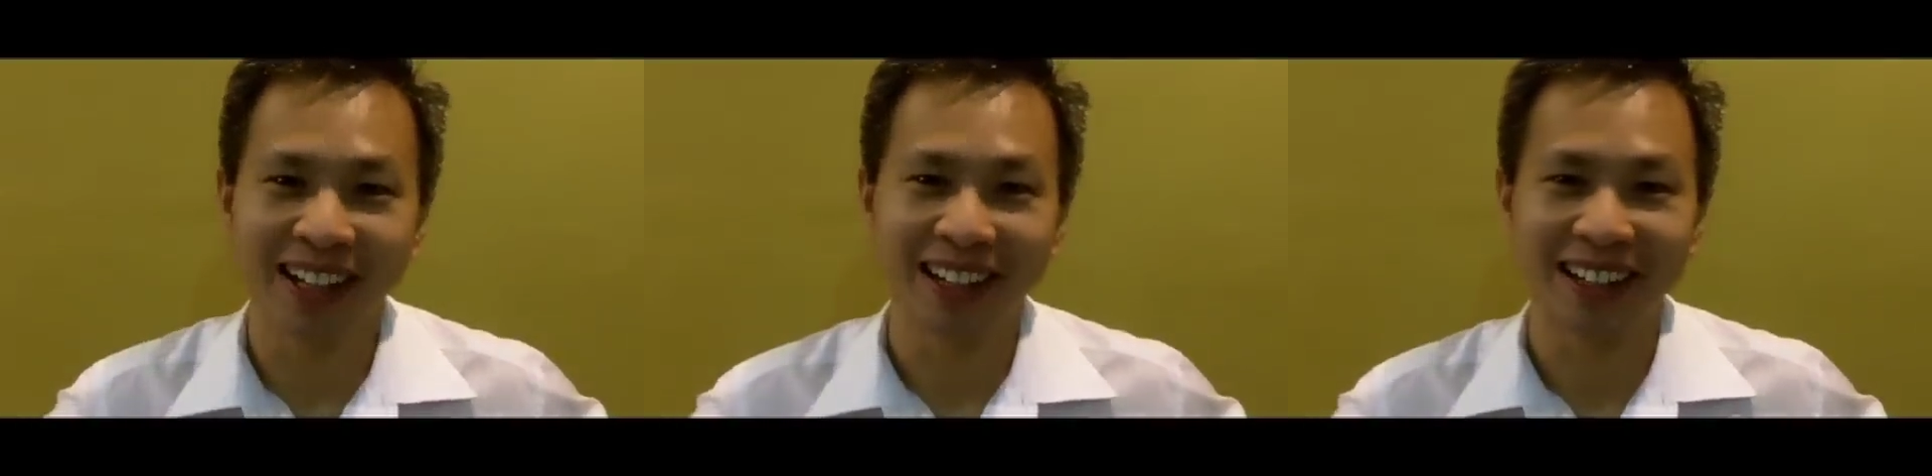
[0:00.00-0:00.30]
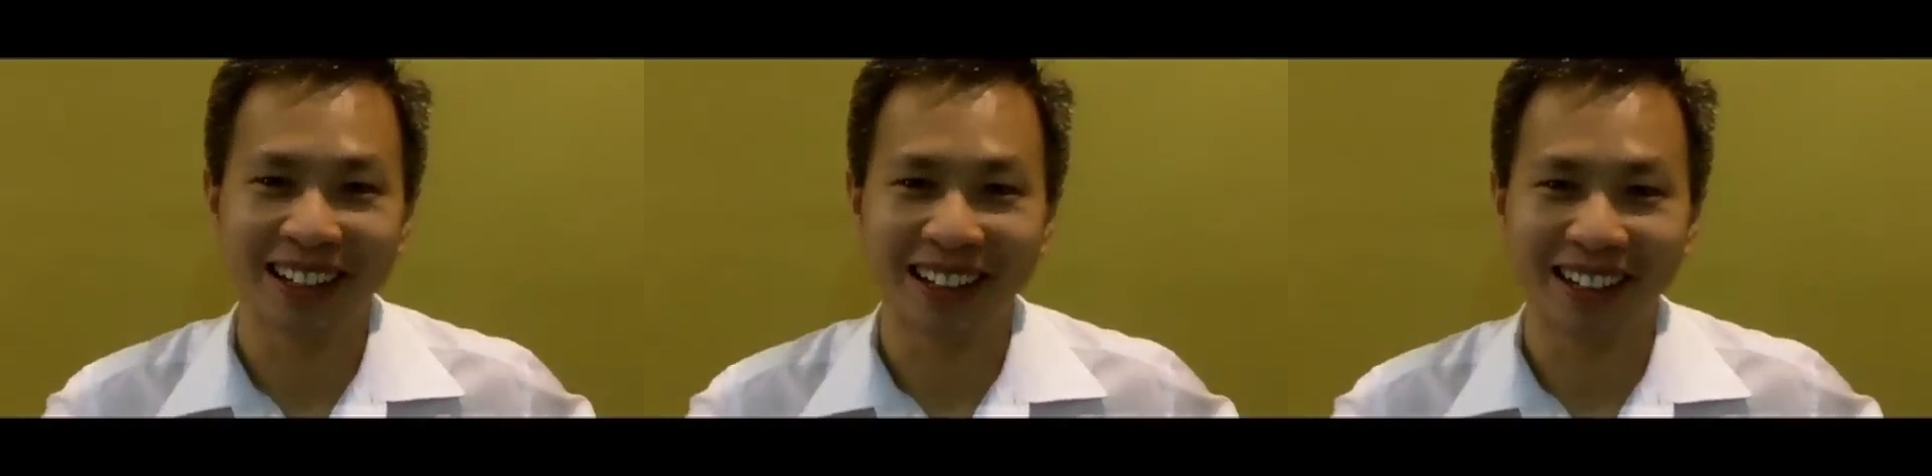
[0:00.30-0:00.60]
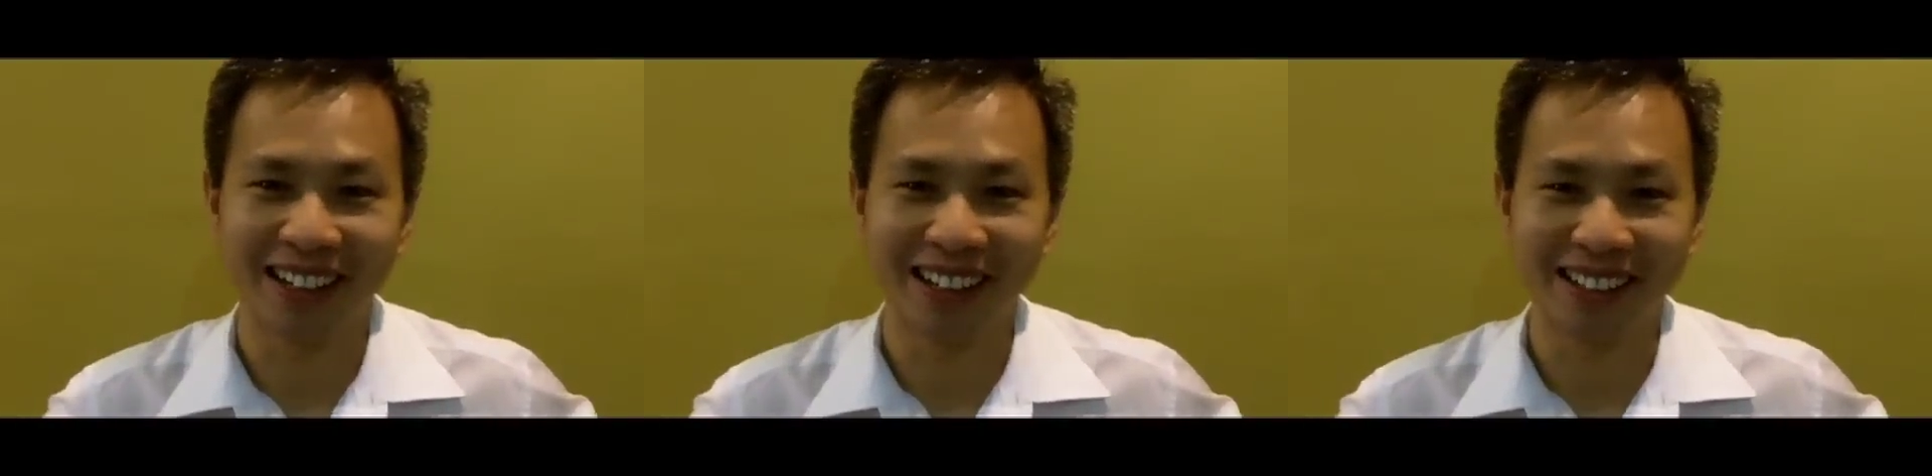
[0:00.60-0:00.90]

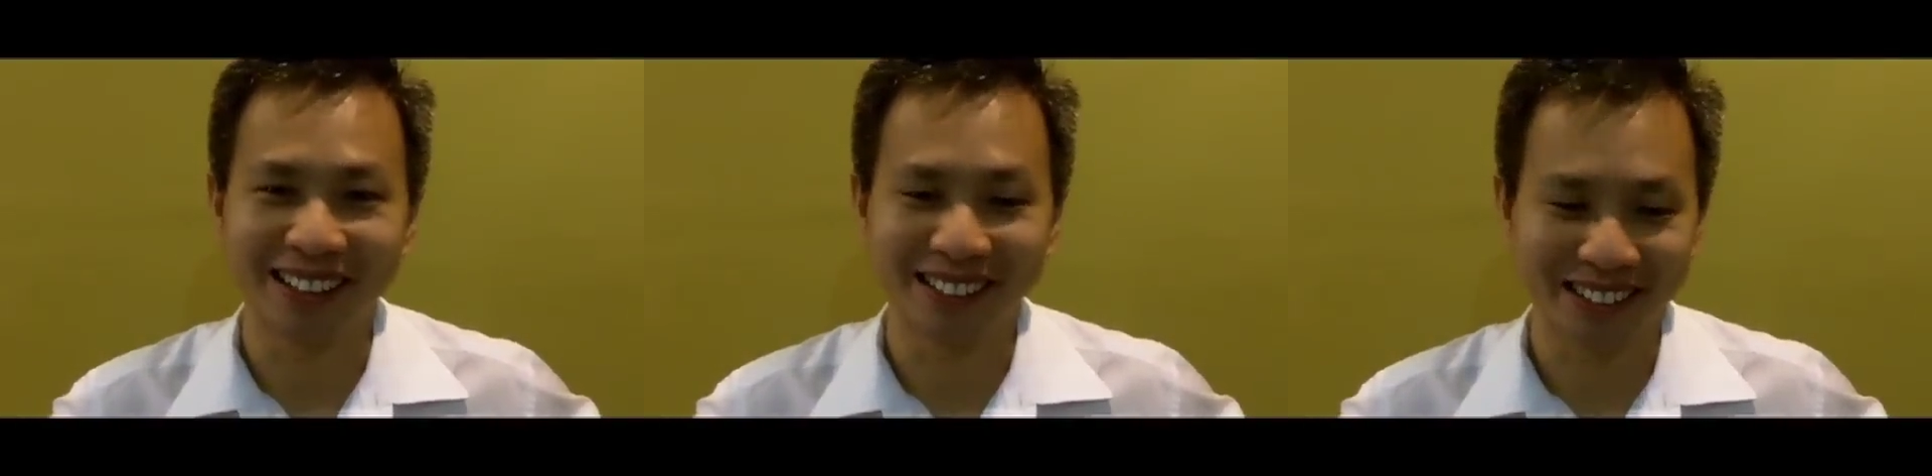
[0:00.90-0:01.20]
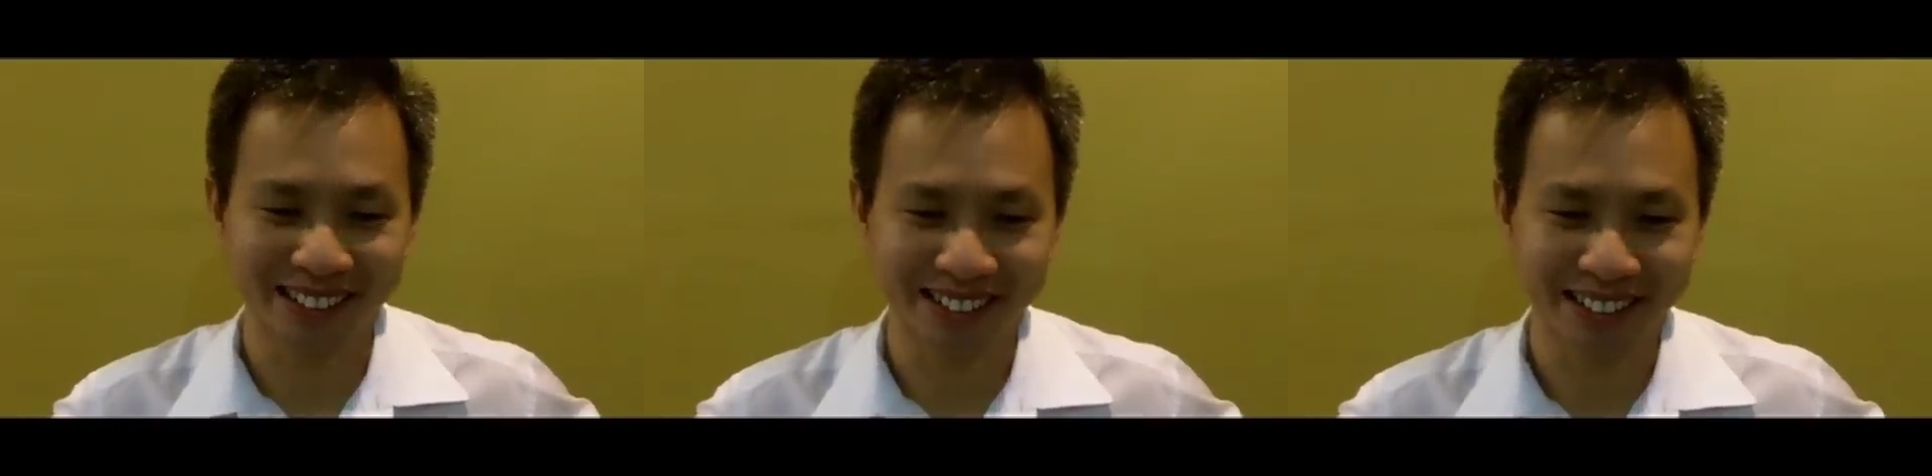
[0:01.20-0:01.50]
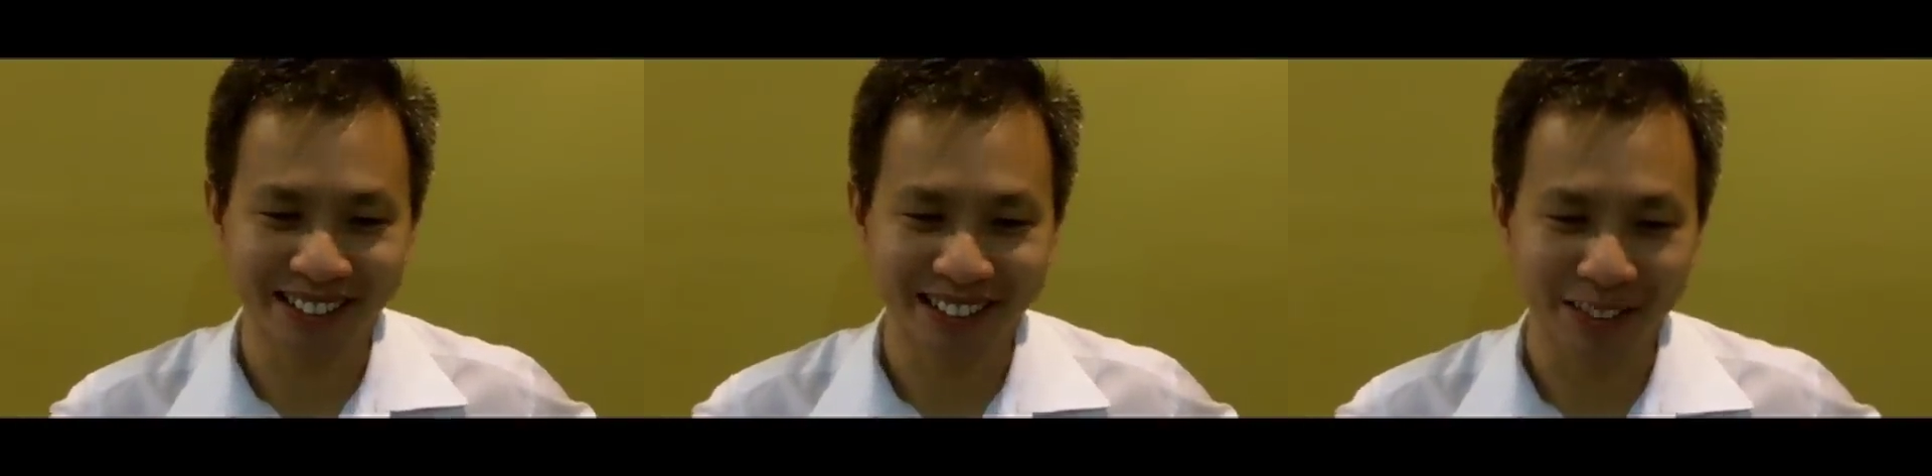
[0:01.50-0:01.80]
Uh, this is
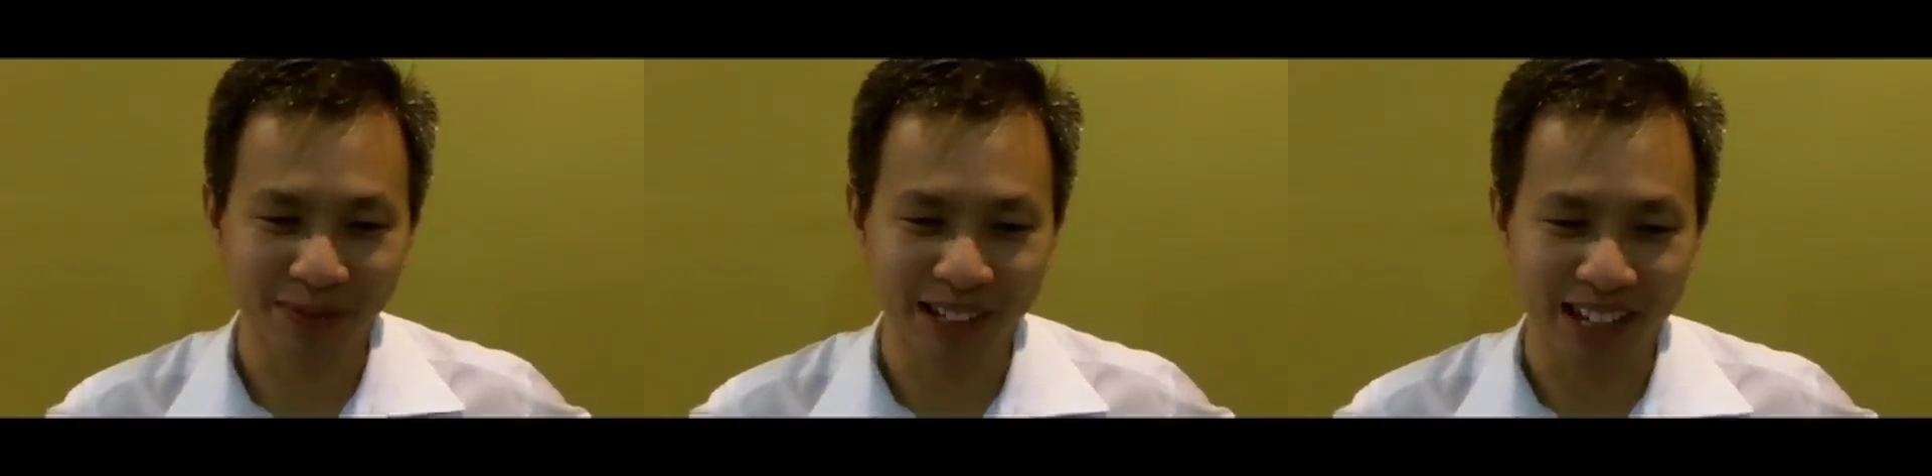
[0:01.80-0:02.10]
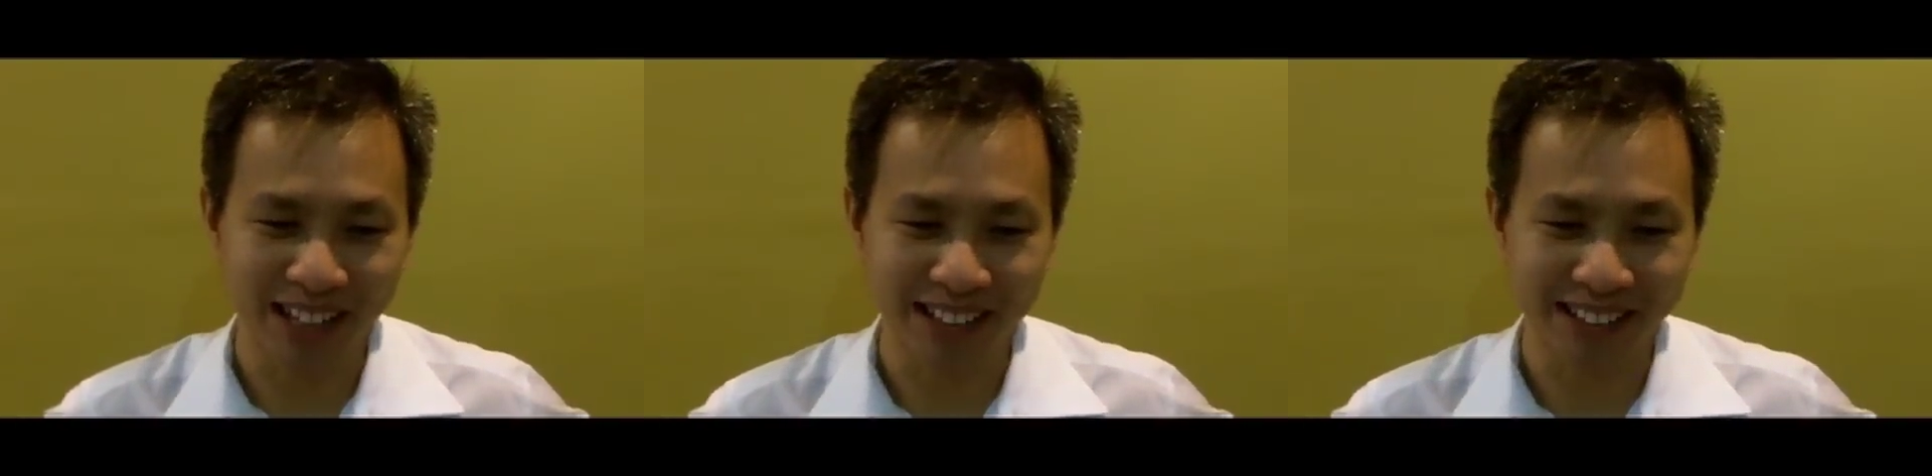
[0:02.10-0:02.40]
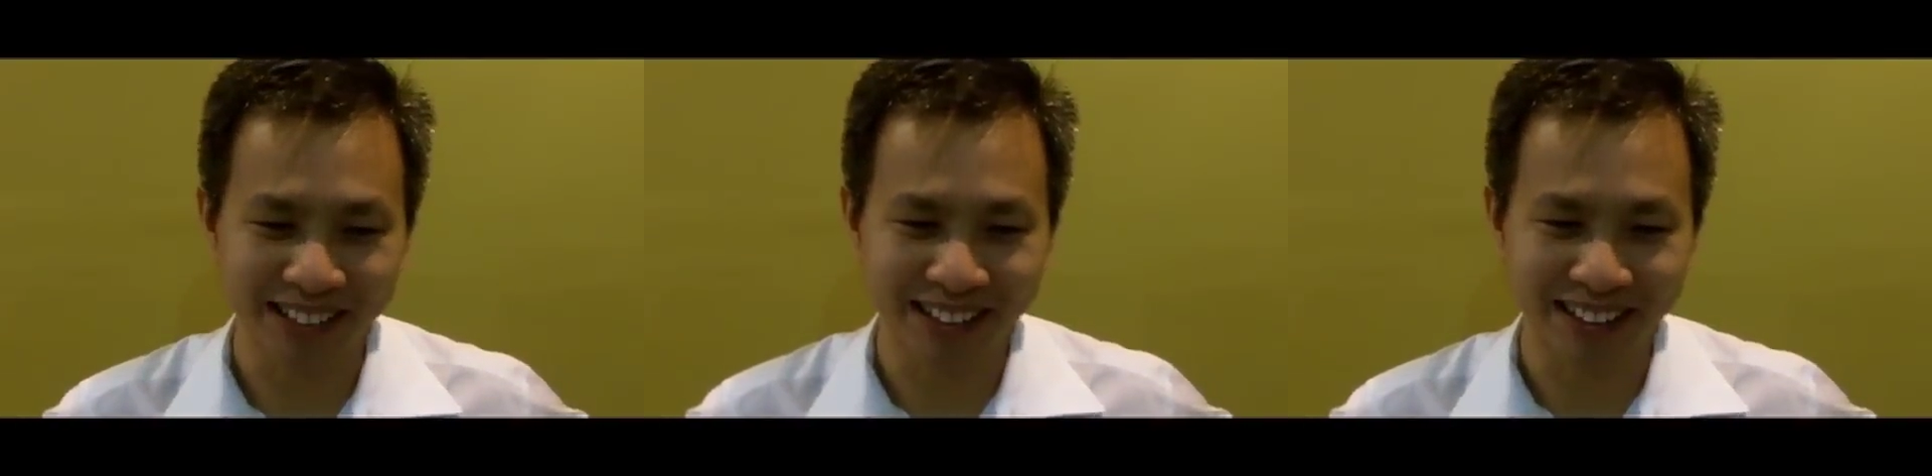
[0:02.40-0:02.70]
the team that has
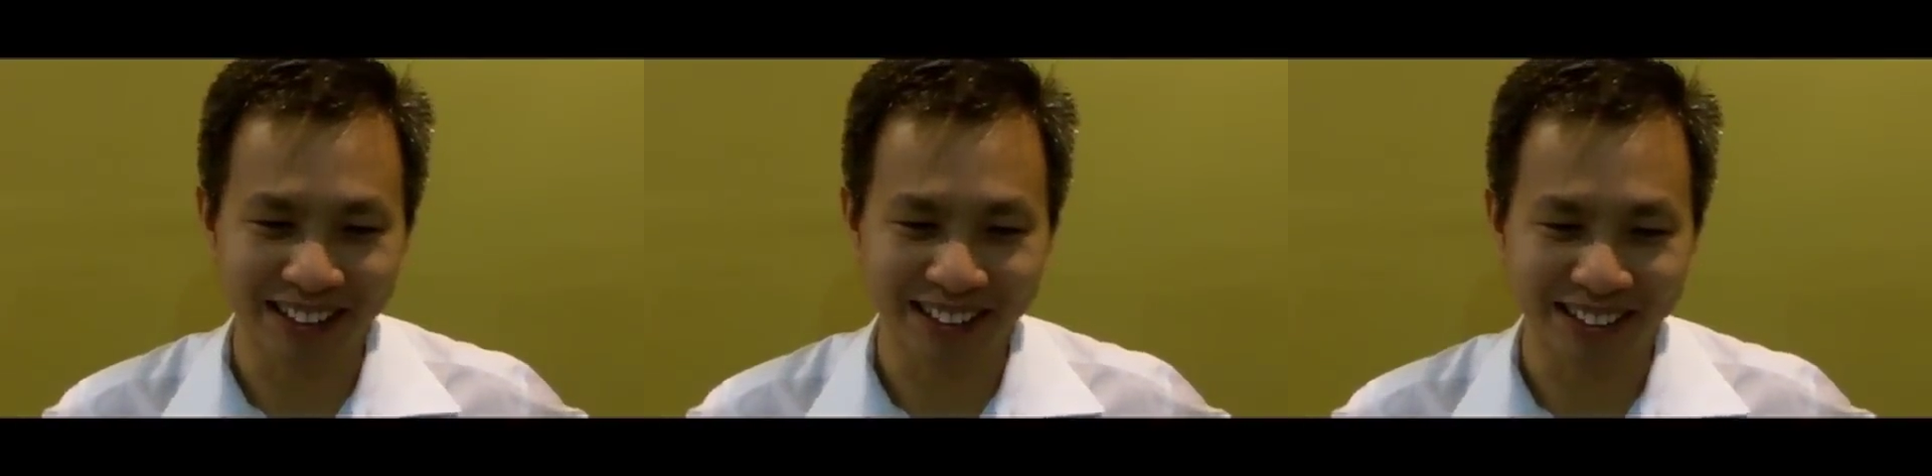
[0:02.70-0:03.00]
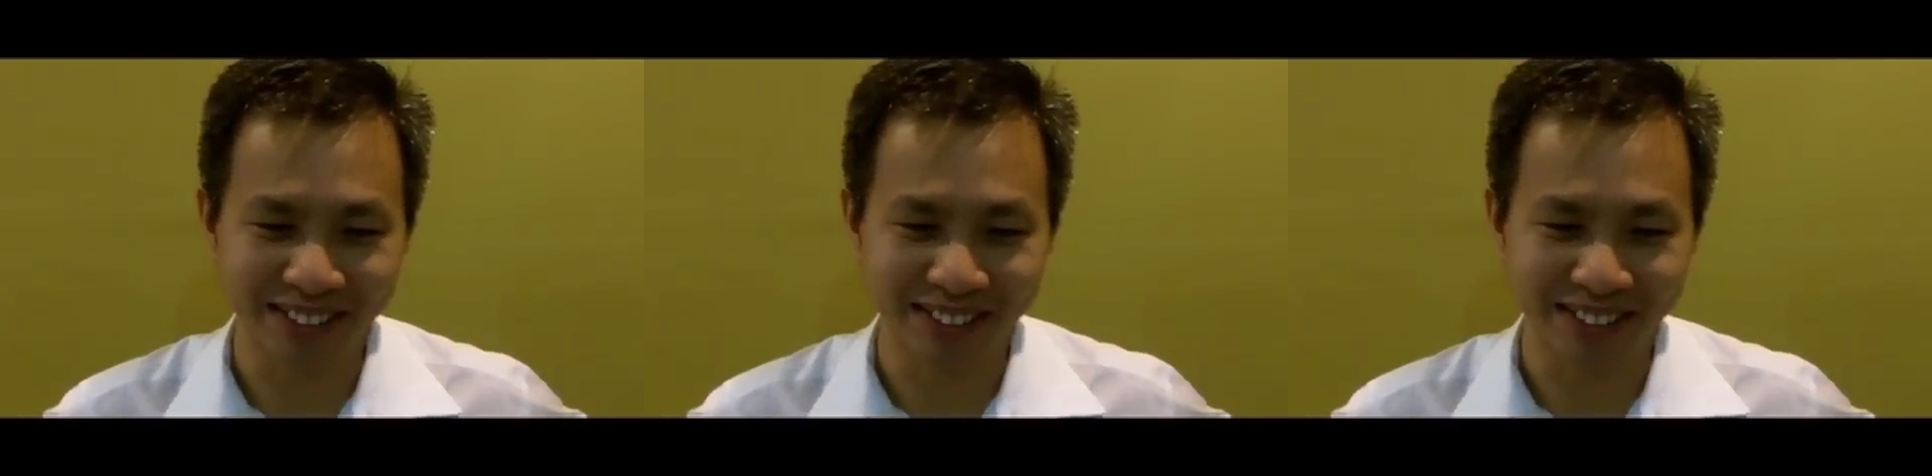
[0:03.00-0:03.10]
uh,